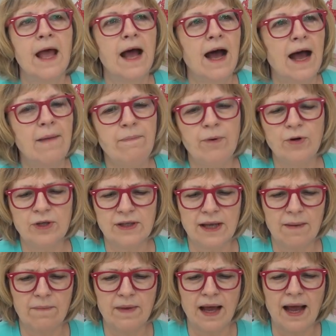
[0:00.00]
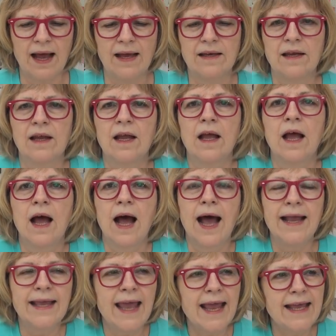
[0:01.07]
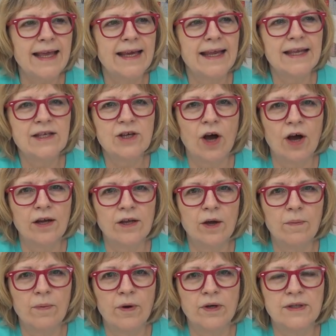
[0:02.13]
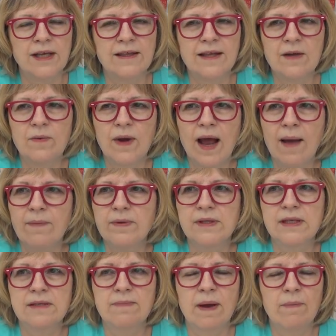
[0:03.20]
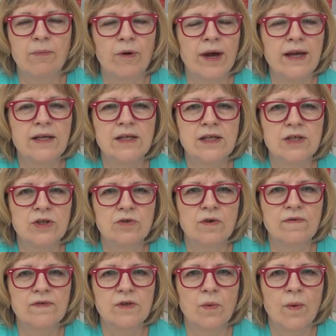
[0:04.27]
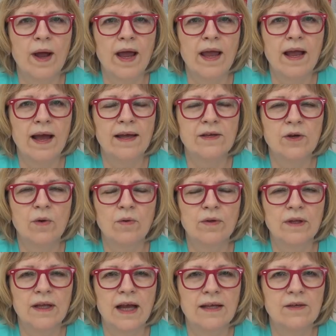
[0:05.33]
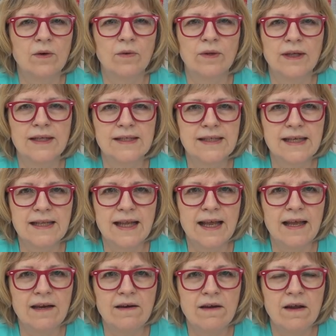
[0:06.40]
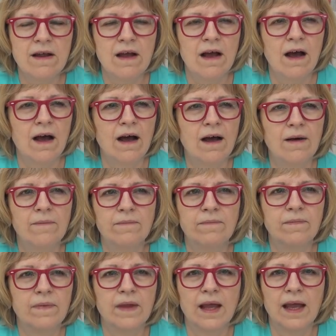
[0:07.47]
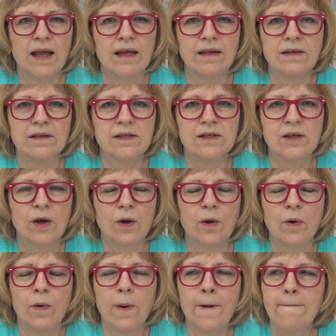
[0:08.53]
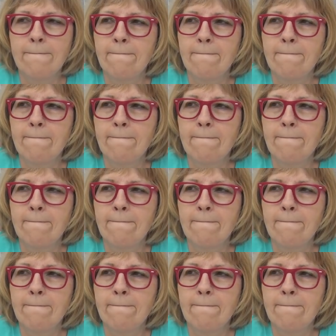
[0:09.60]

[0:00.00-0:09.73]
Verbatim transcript: I personally am not, I can't get into audiobooks. I think what happens is my brain just drifts away. I don't, I don't listen then. Um, and so